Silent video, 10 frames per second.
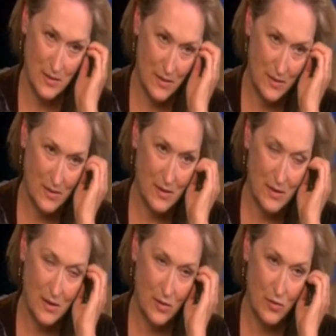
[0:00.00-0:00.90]
to face the
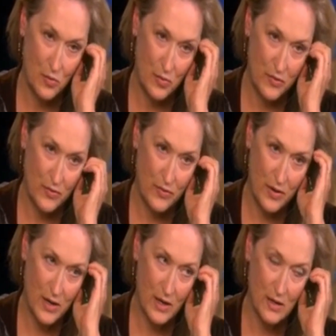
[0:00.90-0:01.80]
challenges ahead
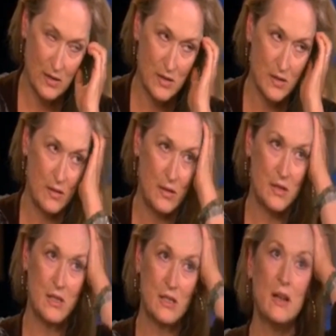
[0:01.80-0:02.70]
together.
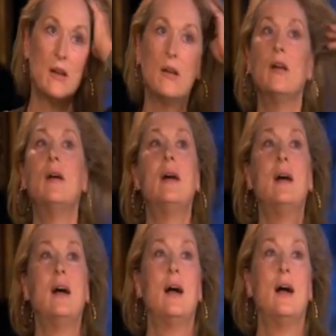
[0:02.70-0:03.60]
Streep's ability to
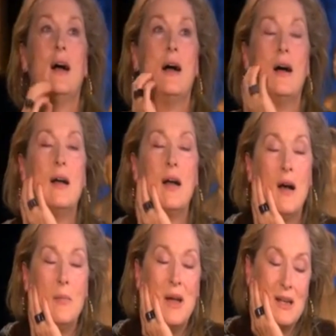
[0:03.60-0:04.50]
find a glimmer of
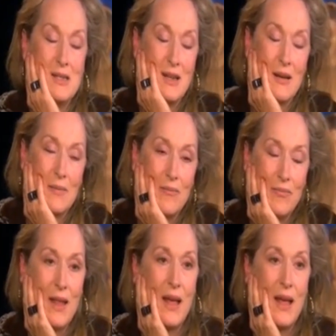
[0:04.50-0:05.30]
normalcy in the midst of